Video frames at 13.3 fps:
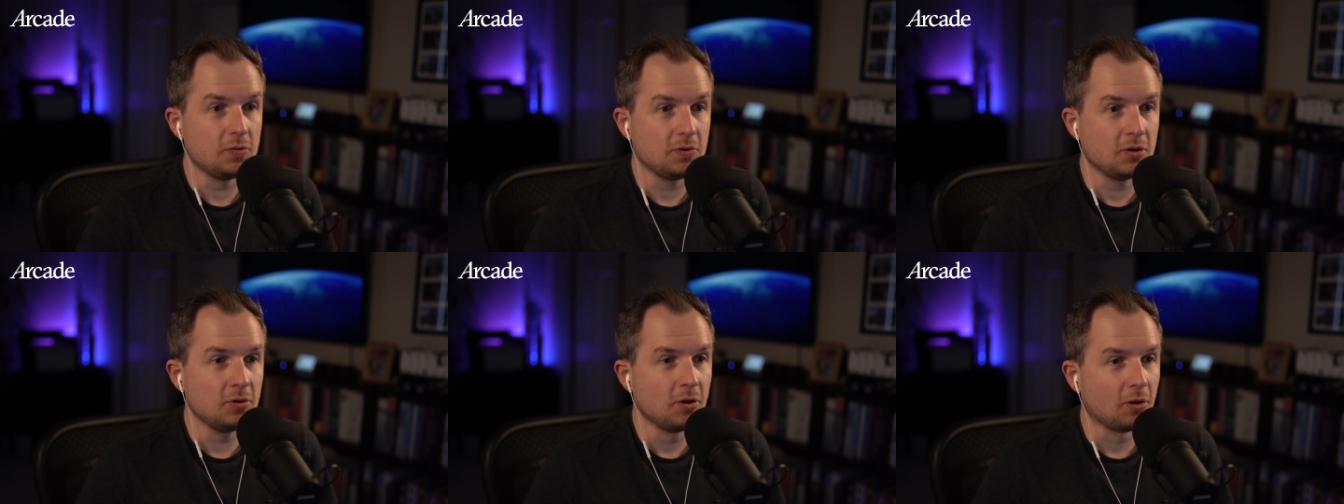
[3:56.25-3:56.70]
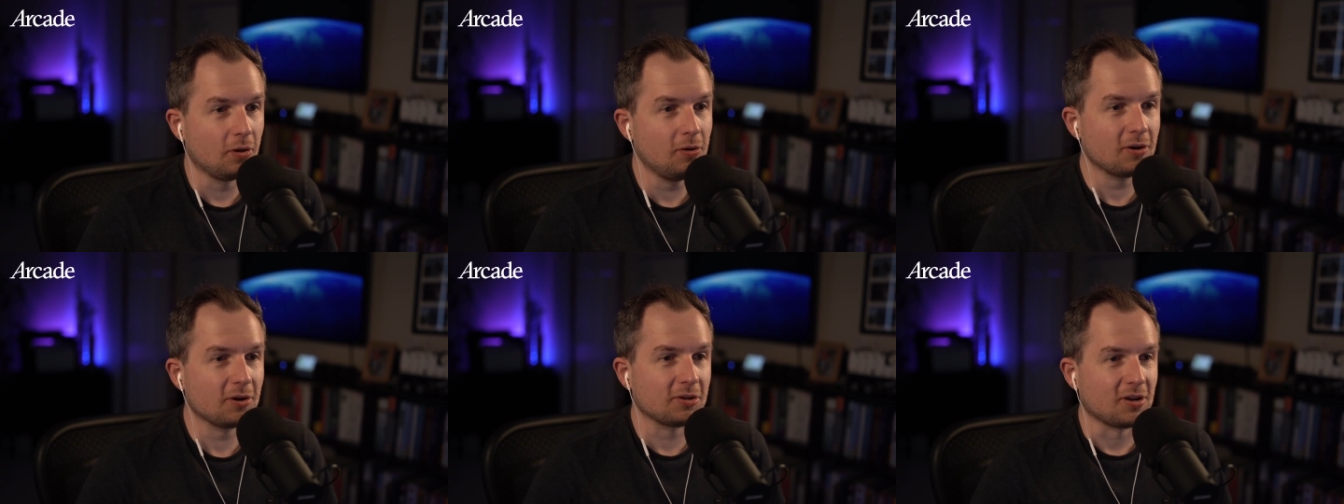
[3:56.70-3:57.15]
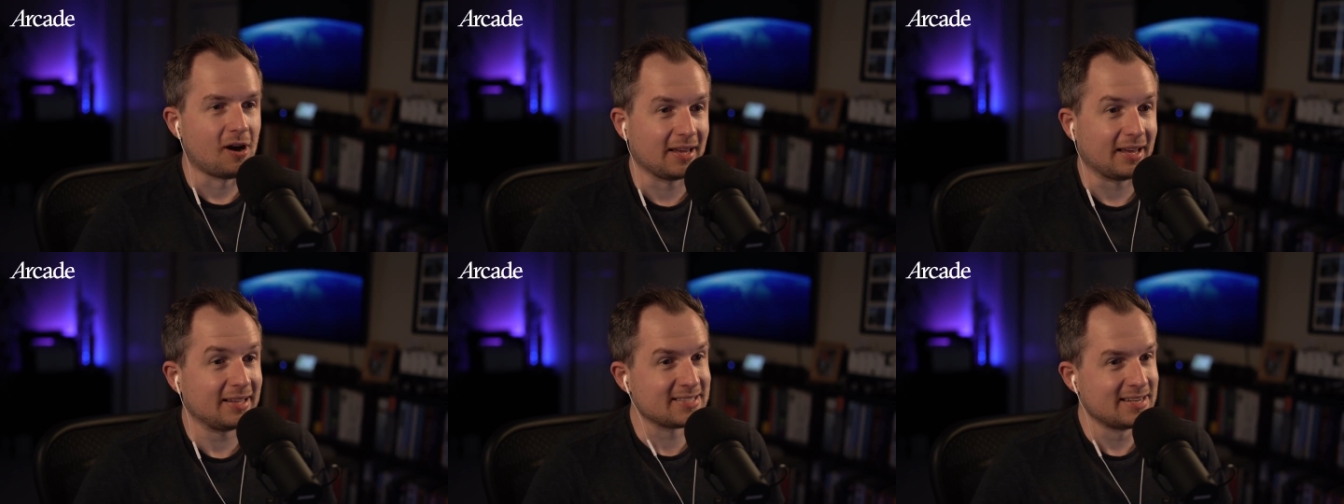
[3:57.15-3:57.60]
you no longer
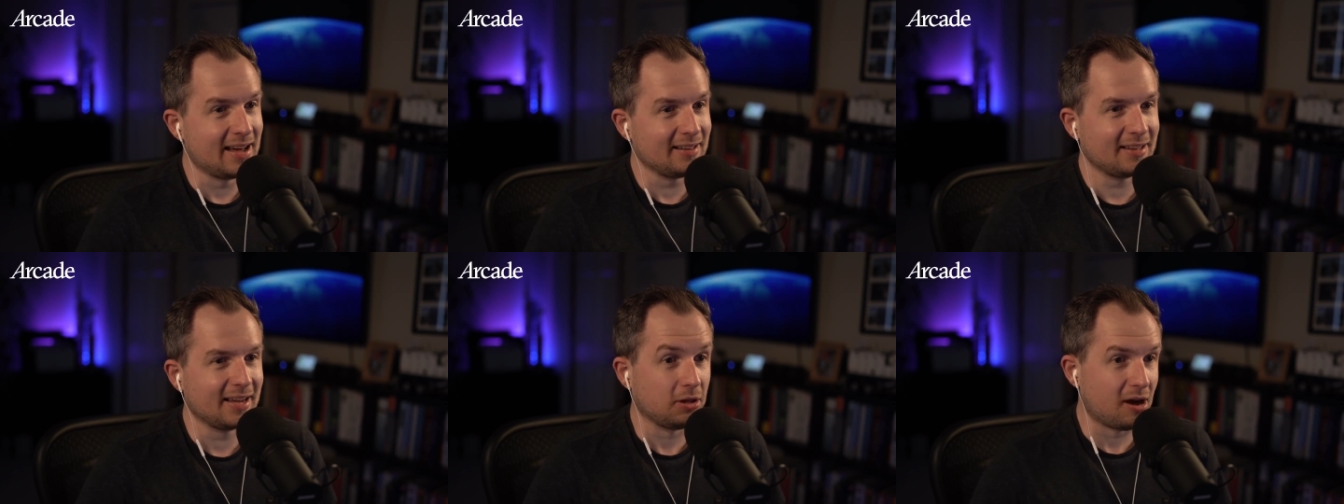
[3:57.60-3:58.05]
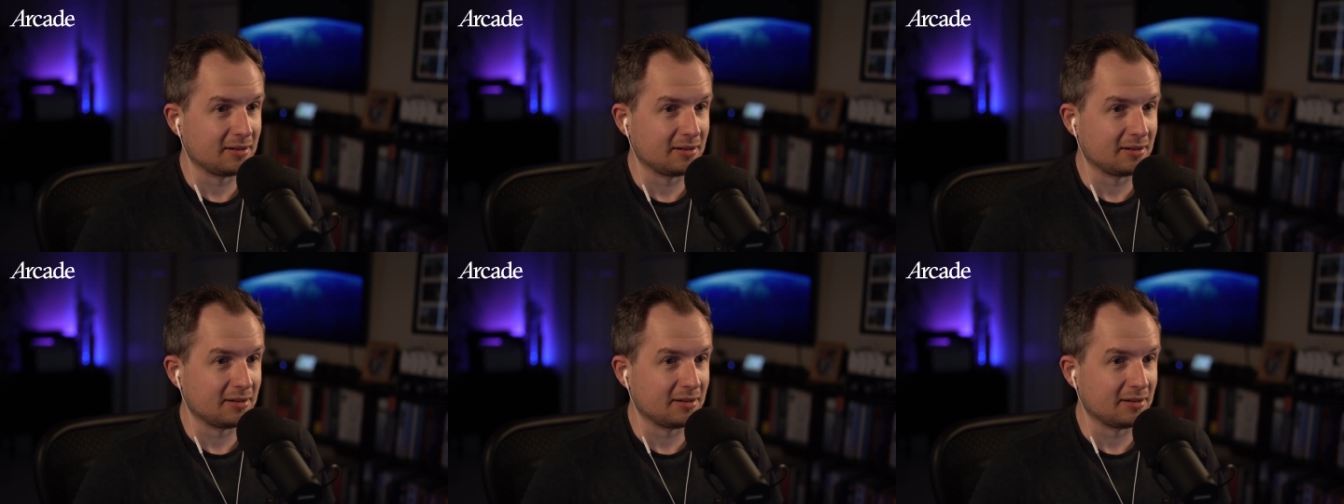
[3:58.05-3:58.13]
talk it's not like